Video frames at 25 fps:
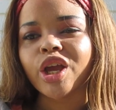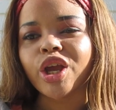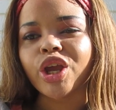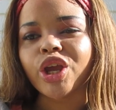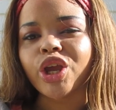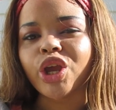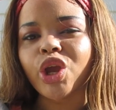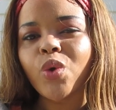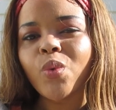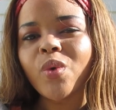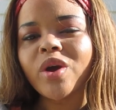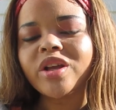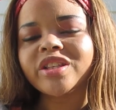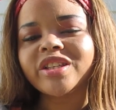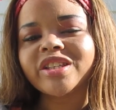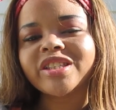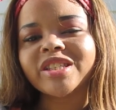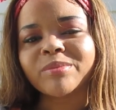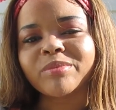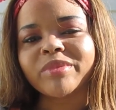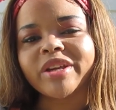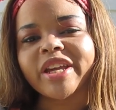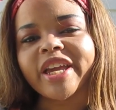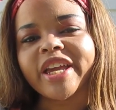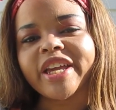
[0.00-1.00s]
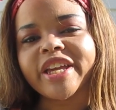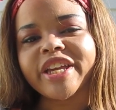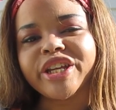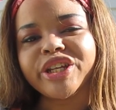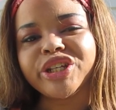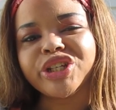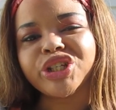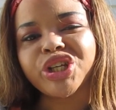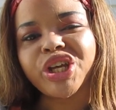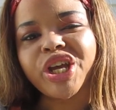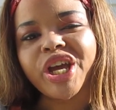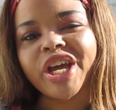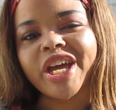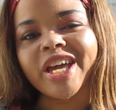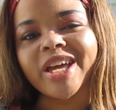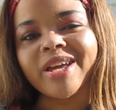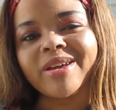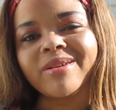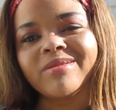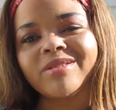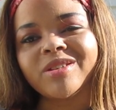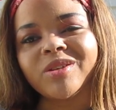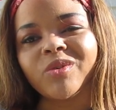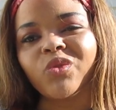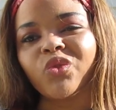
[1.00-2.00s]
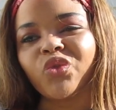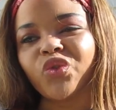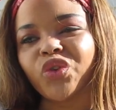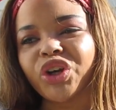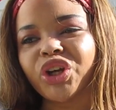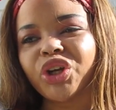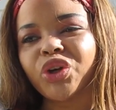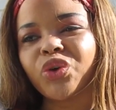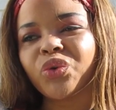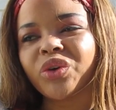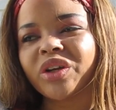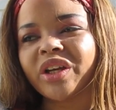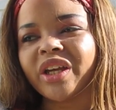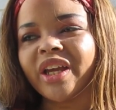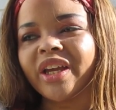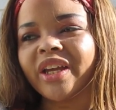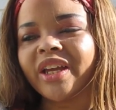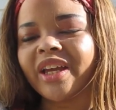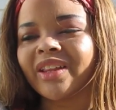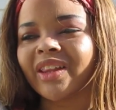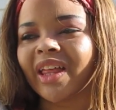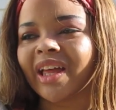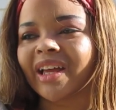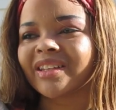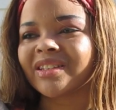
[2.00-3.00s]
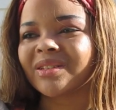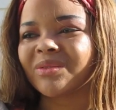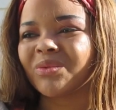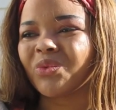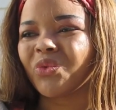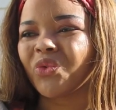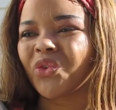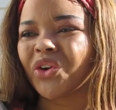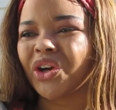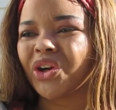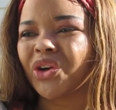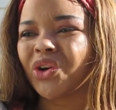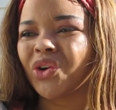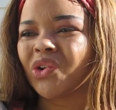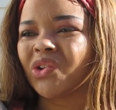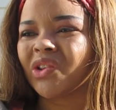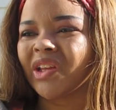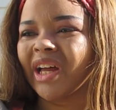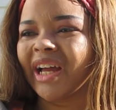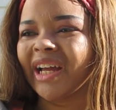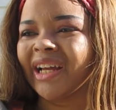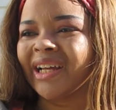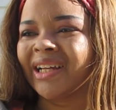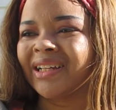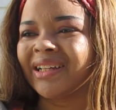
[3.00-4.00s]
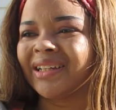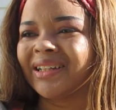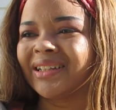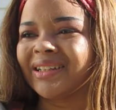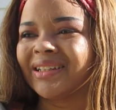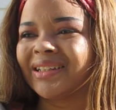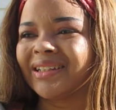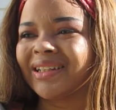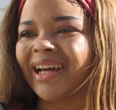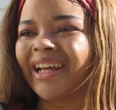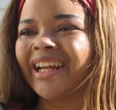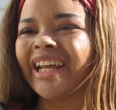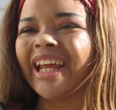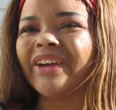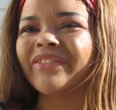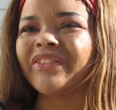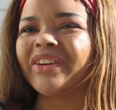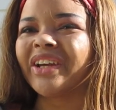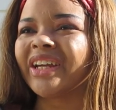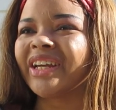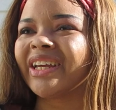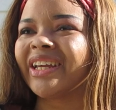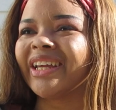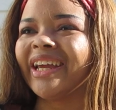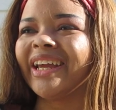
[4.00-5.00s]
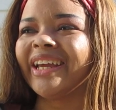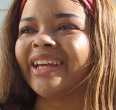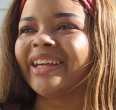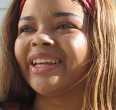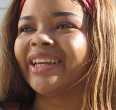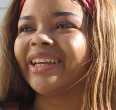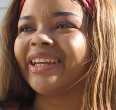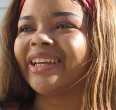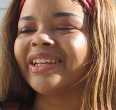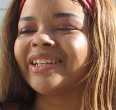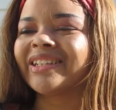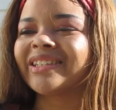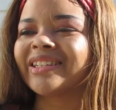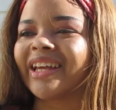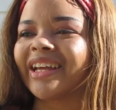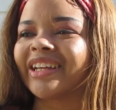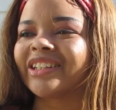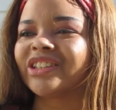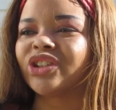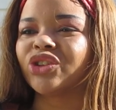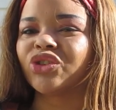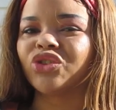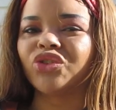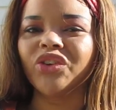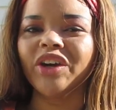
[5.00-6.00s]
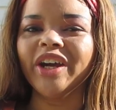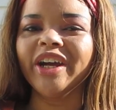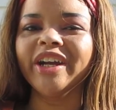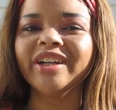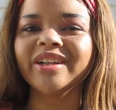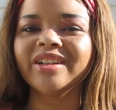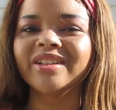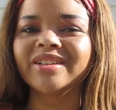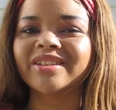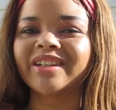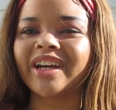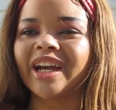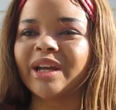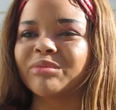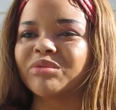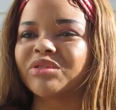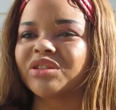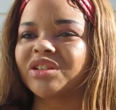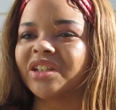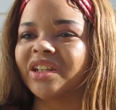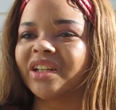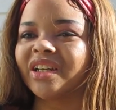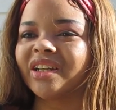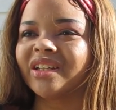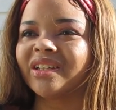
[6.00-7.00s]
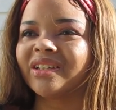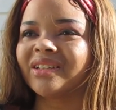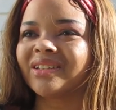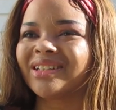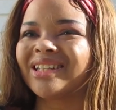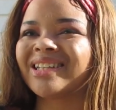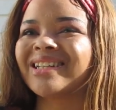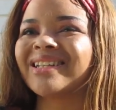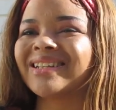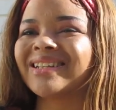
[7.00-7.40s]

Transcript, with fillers: you into some kinky shit some real kinky like some real like not even kinky it's like degrading type shit